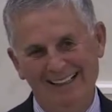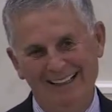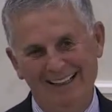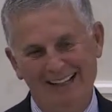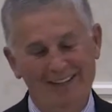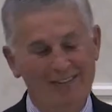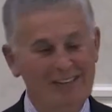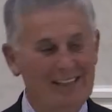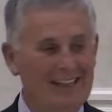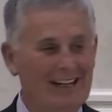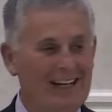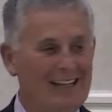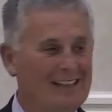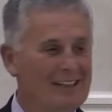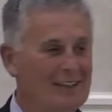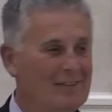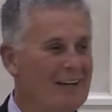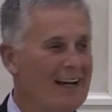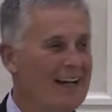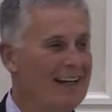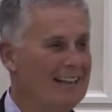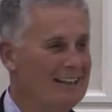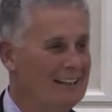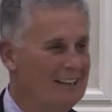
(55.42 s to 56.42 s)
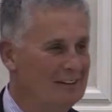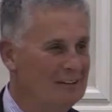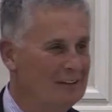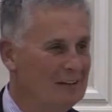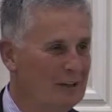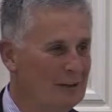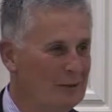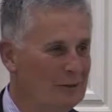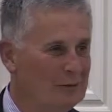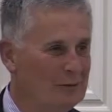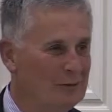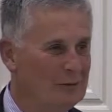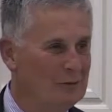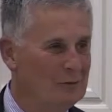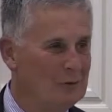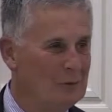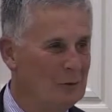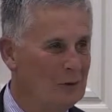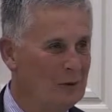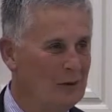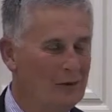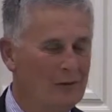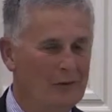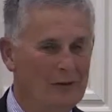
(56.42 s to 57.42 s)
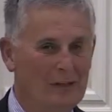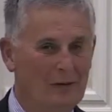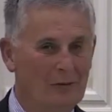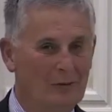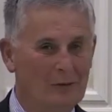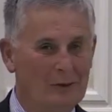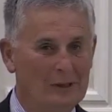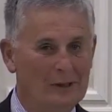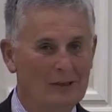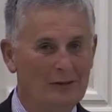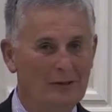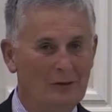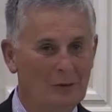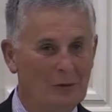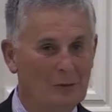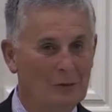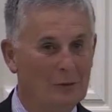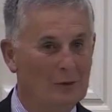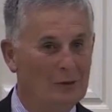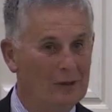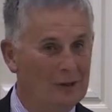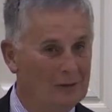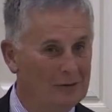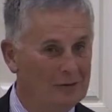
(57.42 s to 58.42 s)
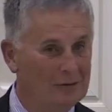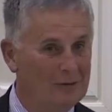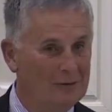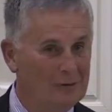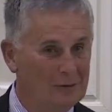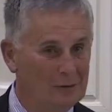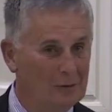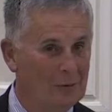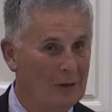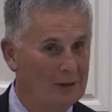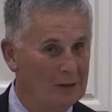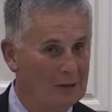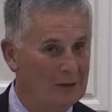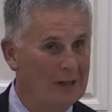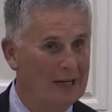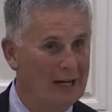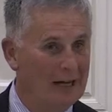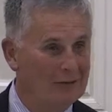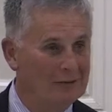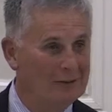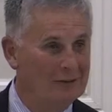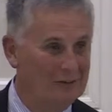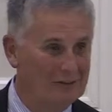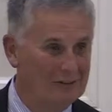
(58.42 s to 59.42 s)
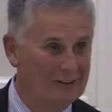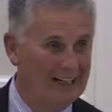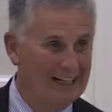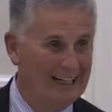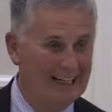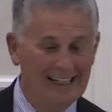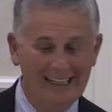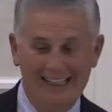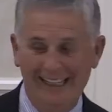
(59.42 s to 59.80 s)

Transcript: I mean, I come out of the intelligence world and we do listen to what you have to say.